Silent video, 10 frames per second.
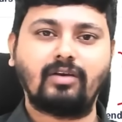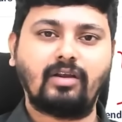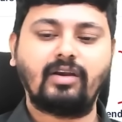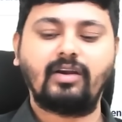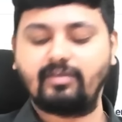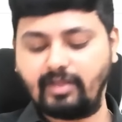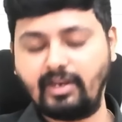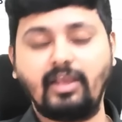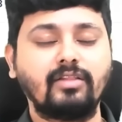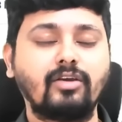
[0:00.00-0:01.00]
on
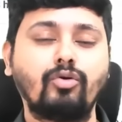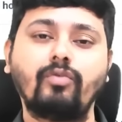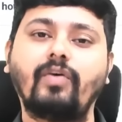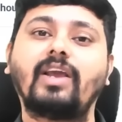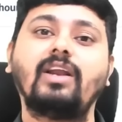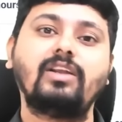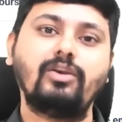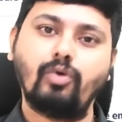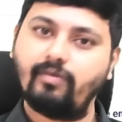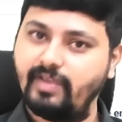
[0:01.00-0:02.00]
any other good faculty
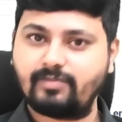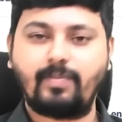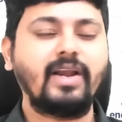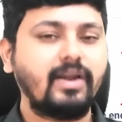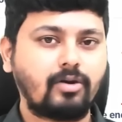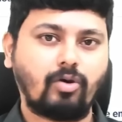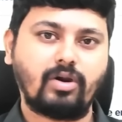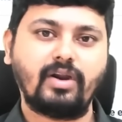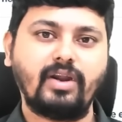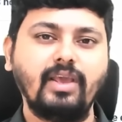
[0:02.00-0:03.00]
who have explained it
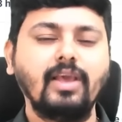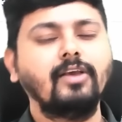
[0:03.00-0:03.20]
already,